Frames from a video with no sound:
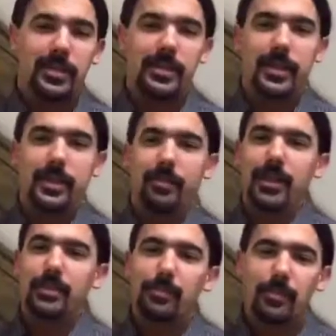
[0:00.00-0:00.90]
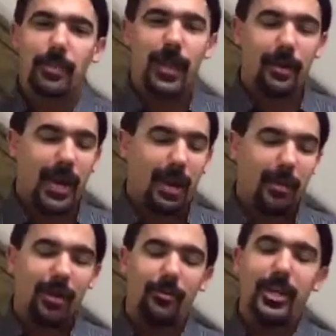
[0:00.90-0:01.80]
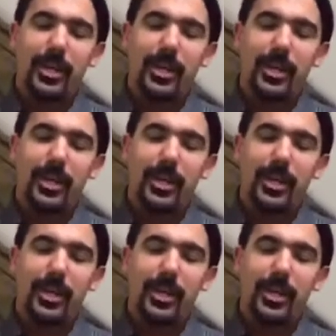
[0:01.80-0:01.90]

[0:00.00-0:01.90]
these. It's came out of an